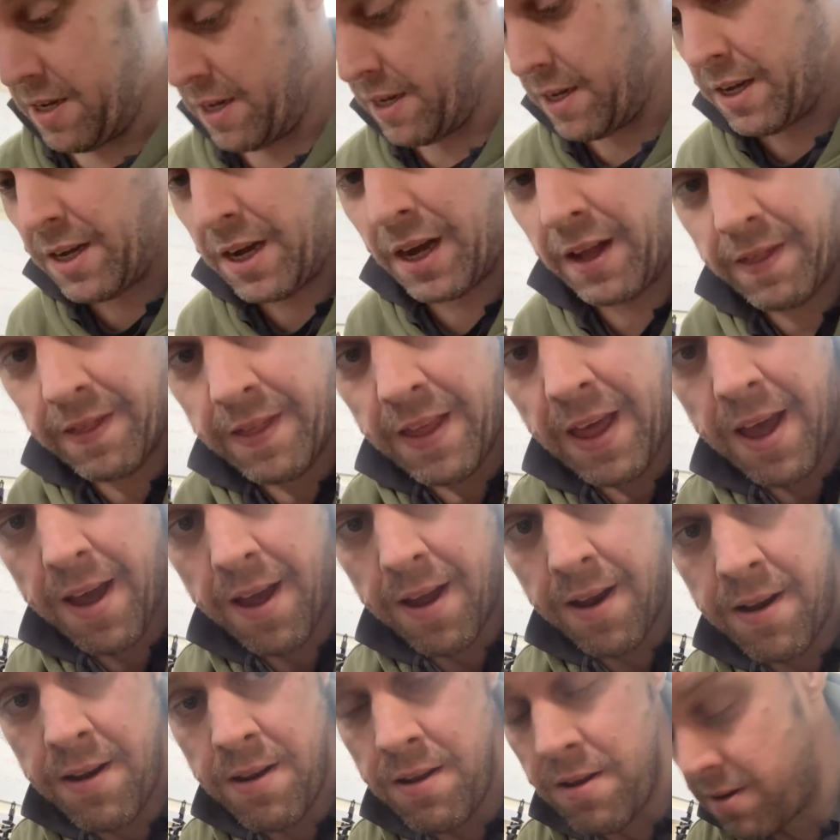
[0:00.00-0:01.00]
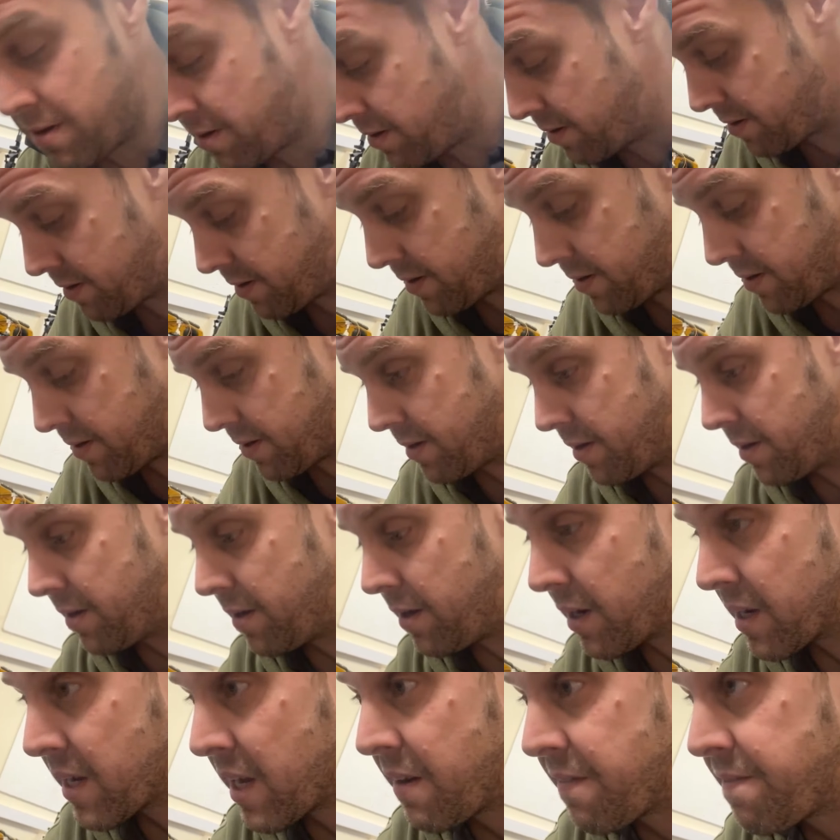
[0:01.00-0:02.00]
And then I
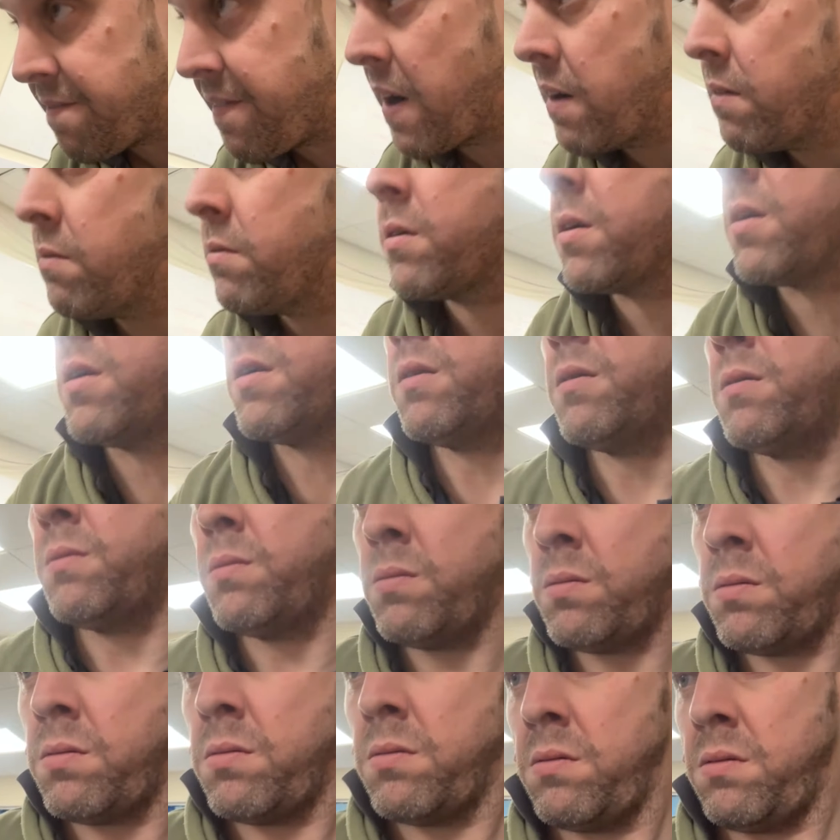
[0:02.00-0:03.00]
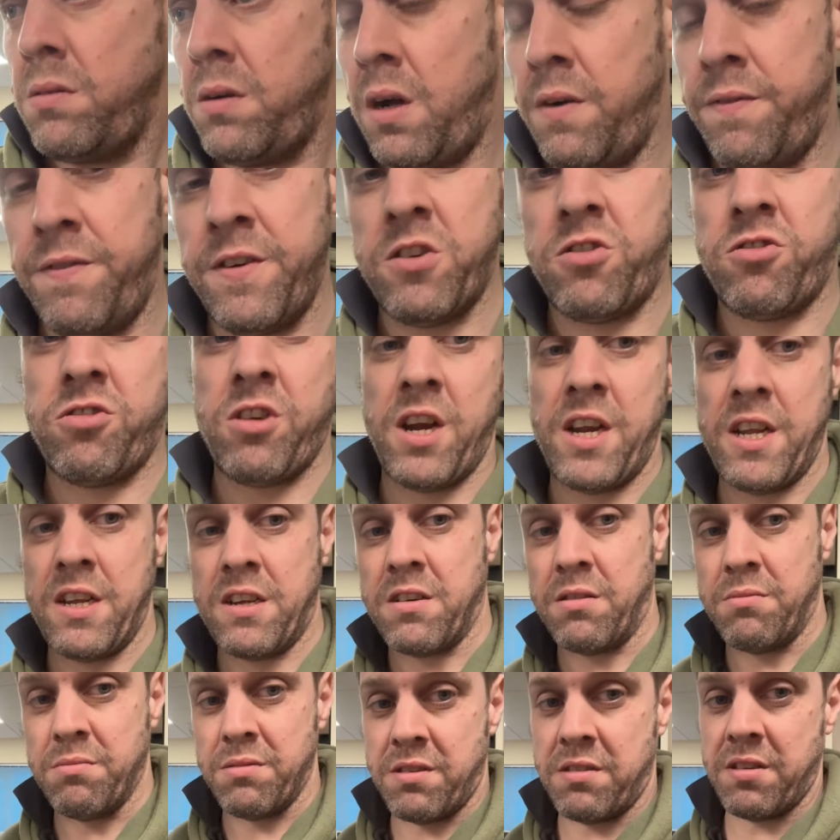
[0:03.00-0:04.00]
get a phone call off a training
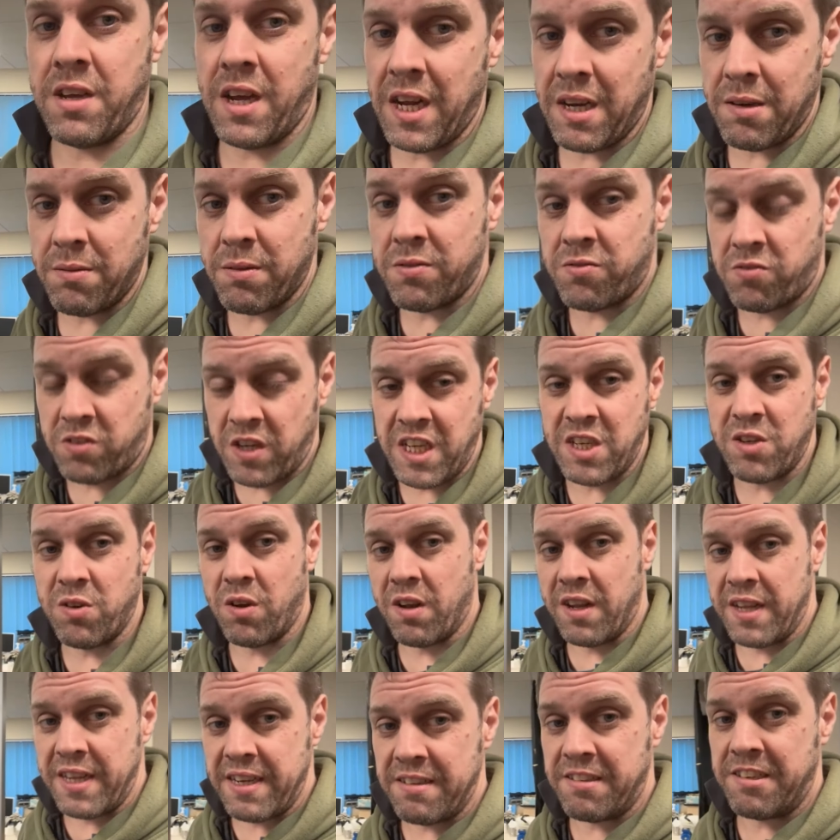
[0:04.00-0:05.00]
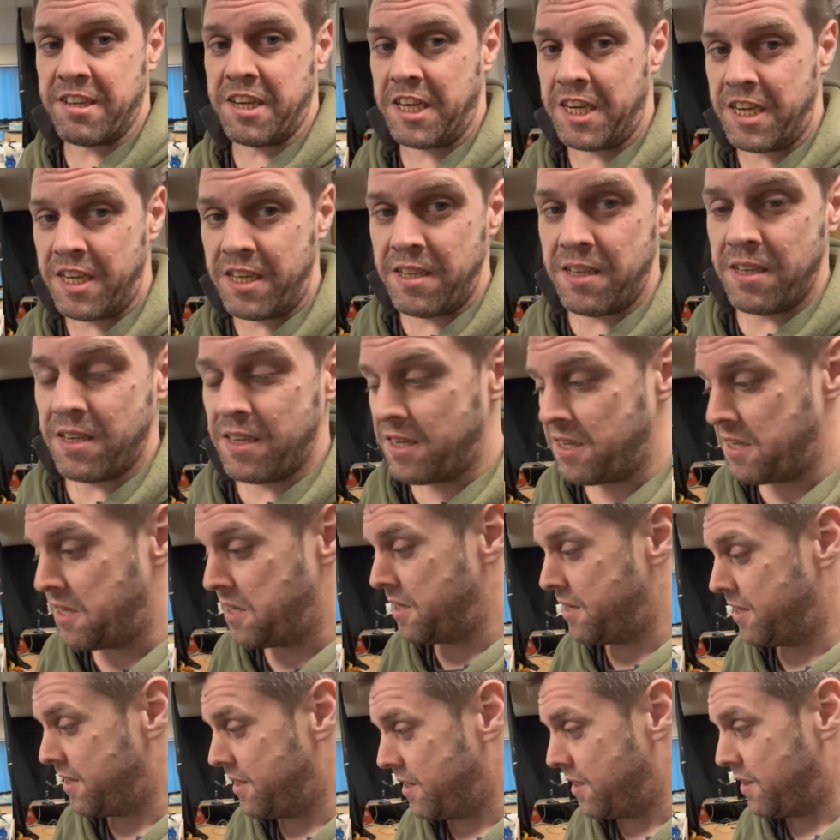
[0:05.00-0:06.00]
company saying, we've seen you on LinkedIn.
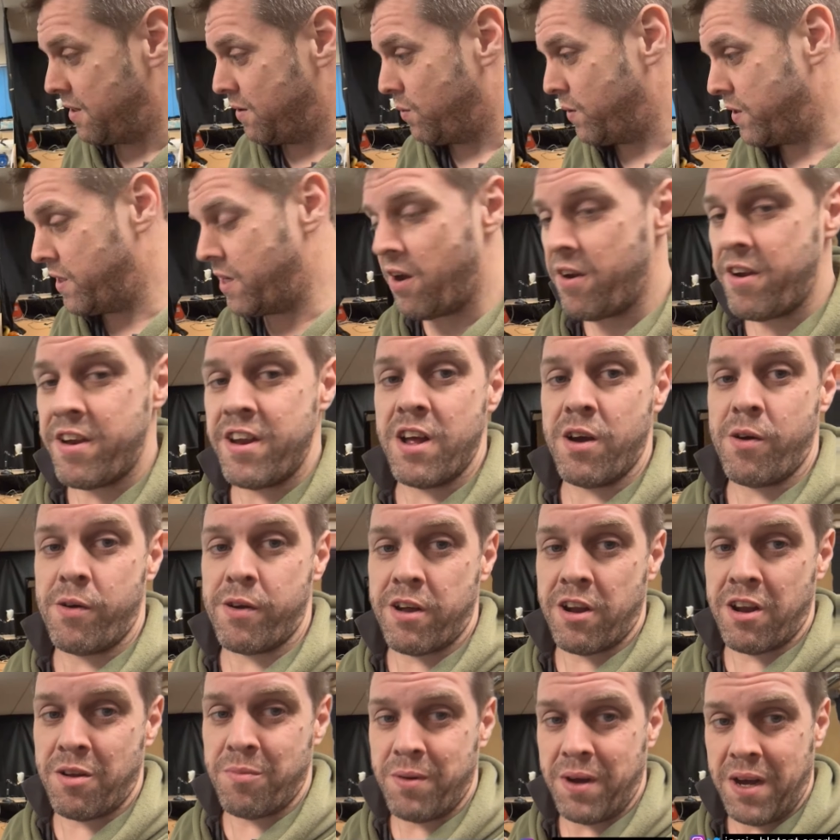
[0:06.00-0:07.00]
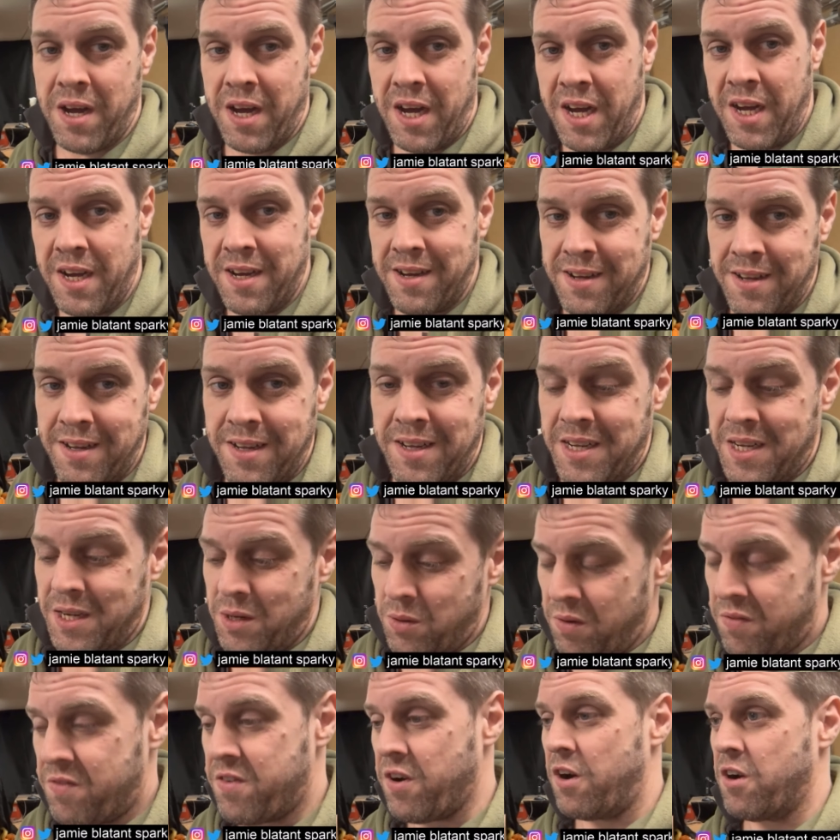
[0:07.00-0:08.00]
We know you know what you're about.
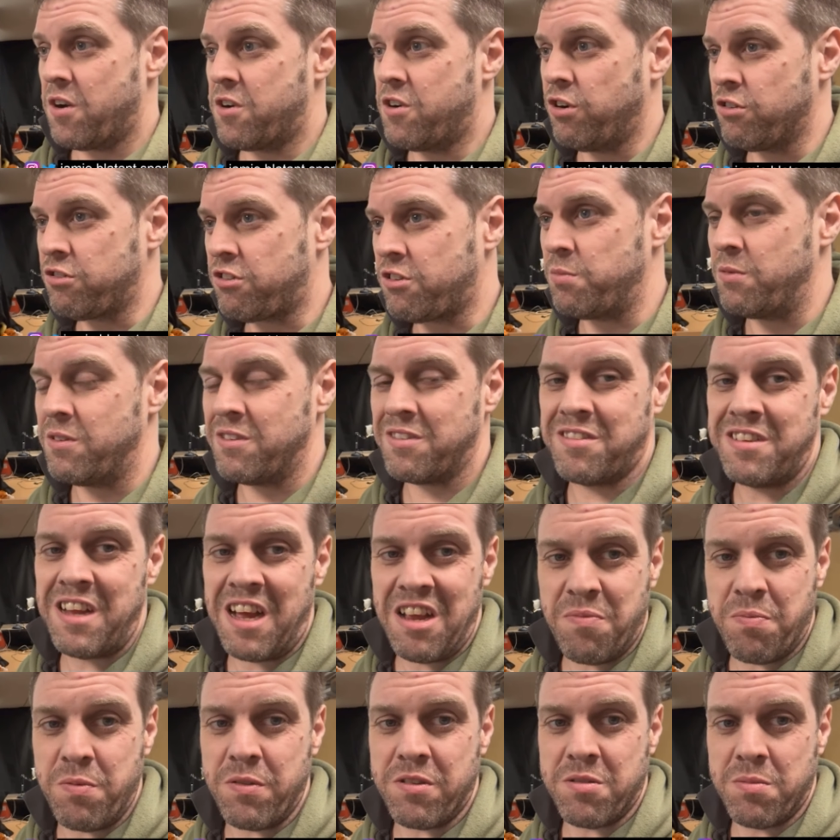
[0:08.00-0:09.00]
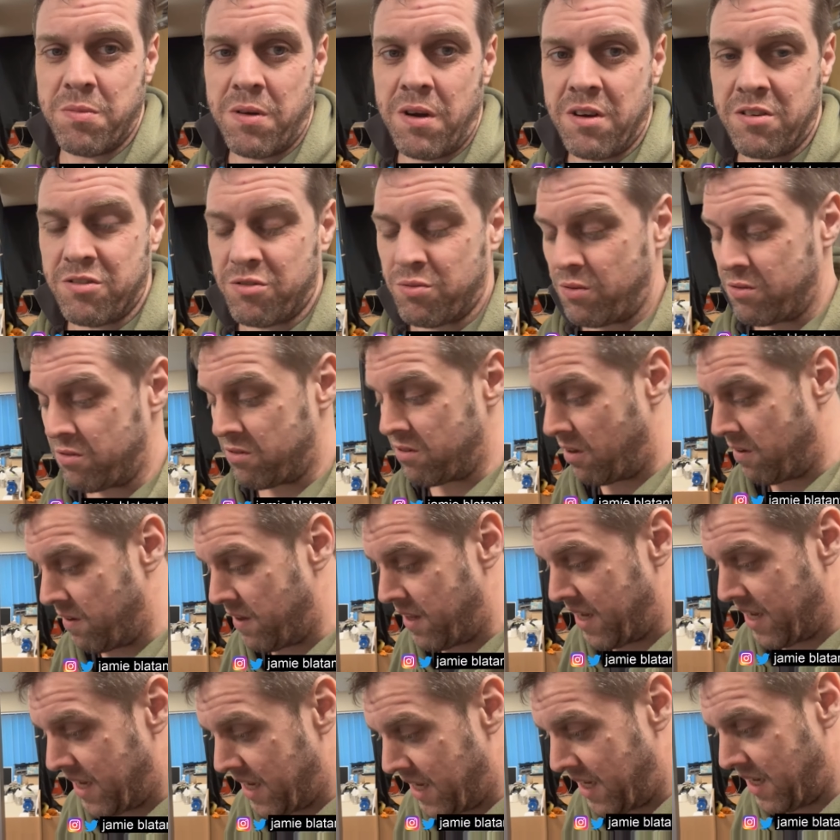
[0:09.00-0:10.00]
We've got a customer that's desperate tomorrow because someone's not
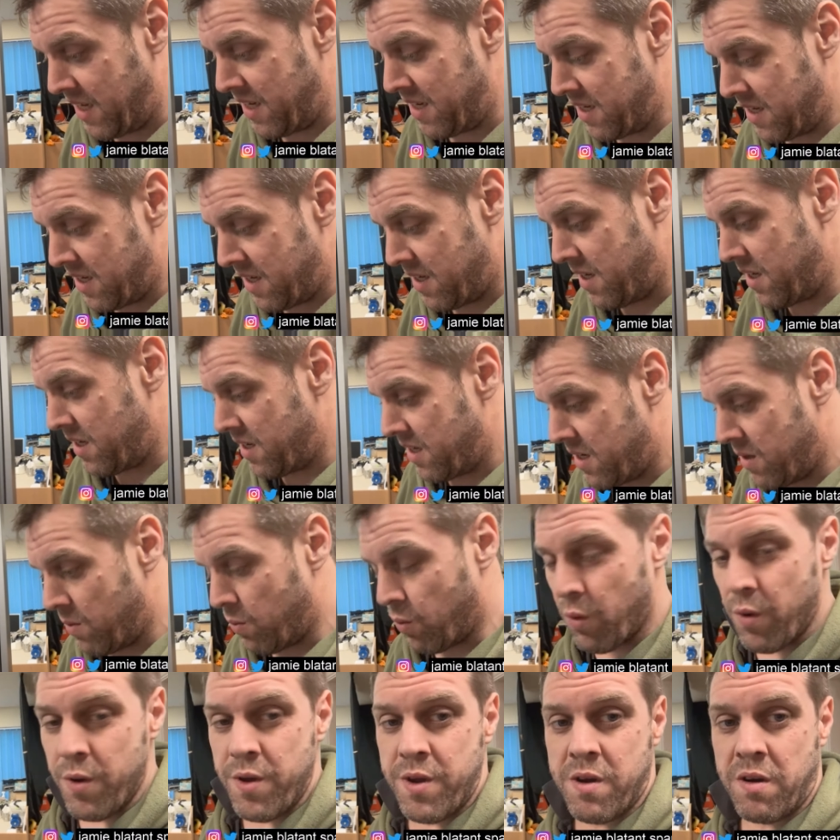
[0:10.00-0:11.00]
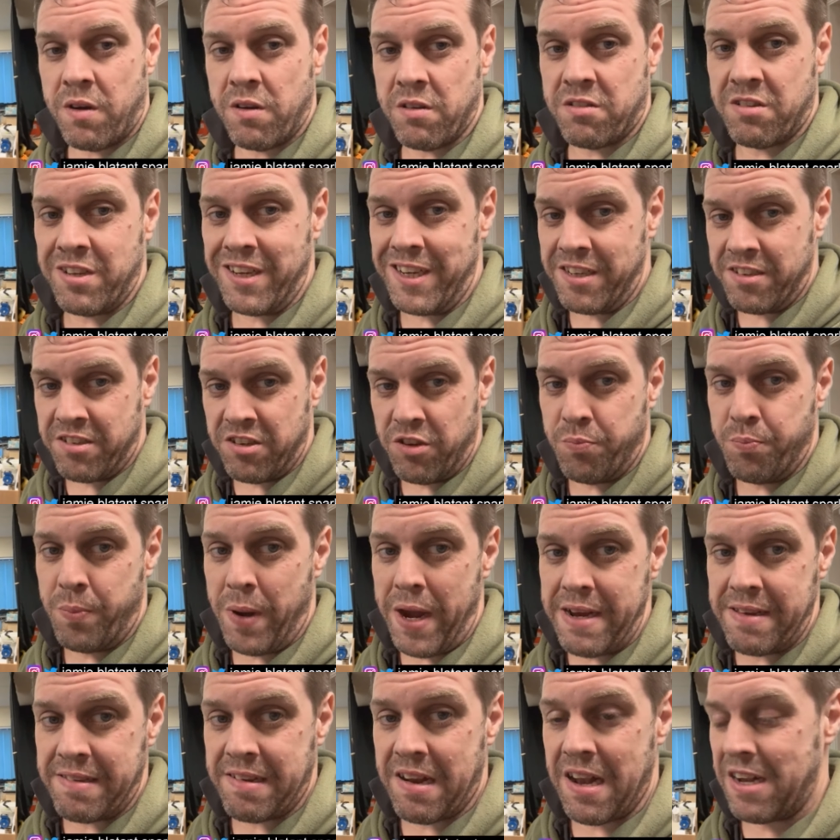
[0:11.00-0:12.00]
there. Will you go and teach his
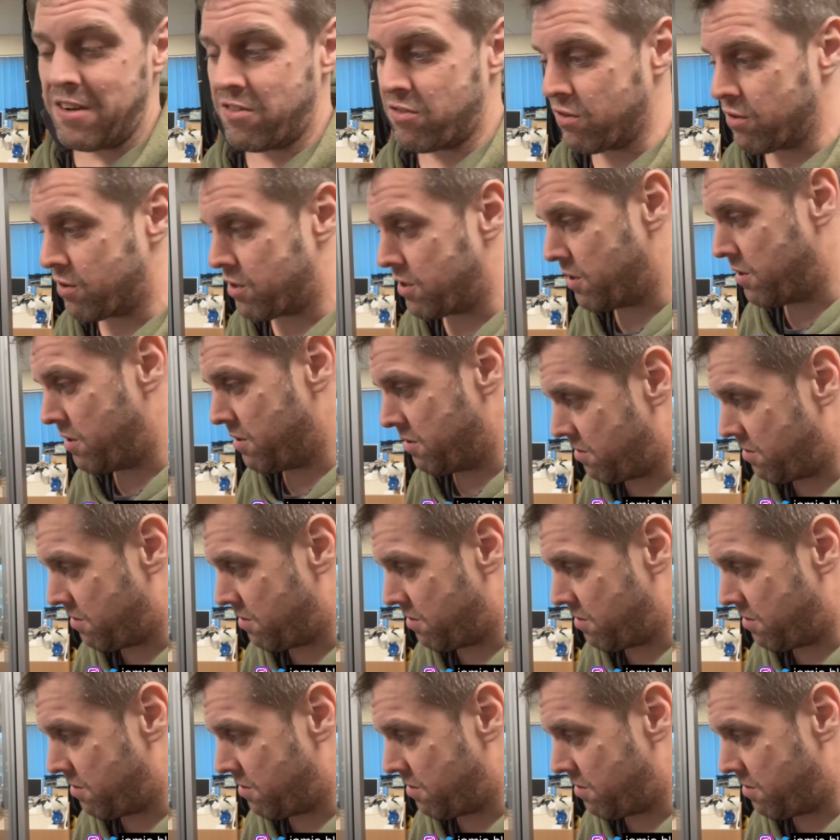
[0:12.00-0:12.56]
basic electrical course?